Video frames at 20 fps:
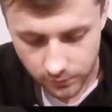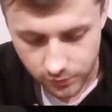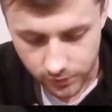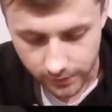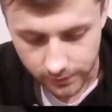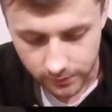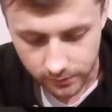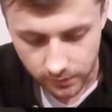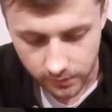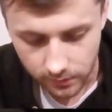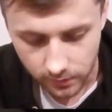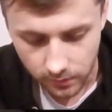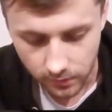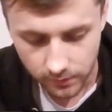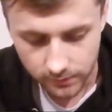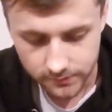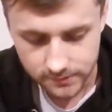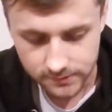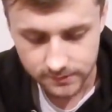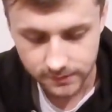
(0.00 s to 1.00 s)
Trainer
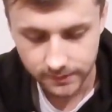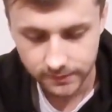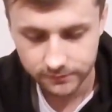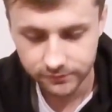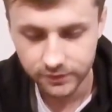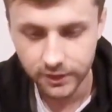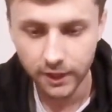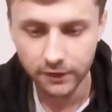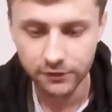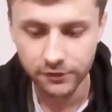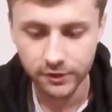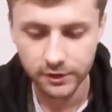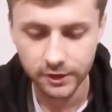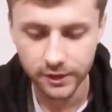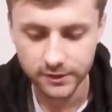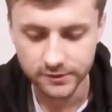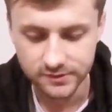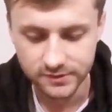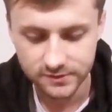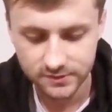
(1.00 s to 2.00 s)
card. Sea of
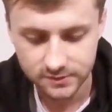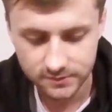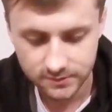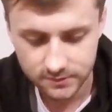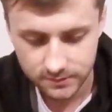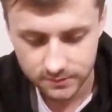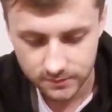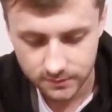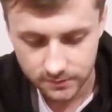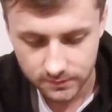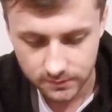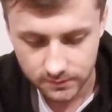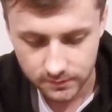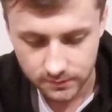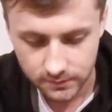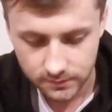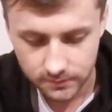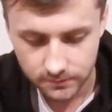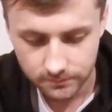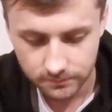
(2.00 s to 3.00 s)
Nothingness.
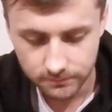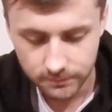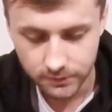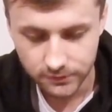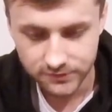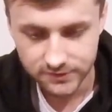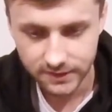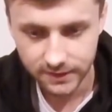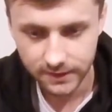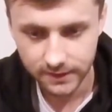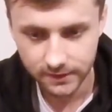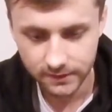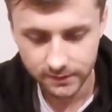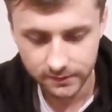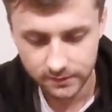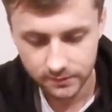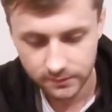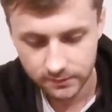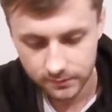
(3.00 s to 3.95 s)
Miltank.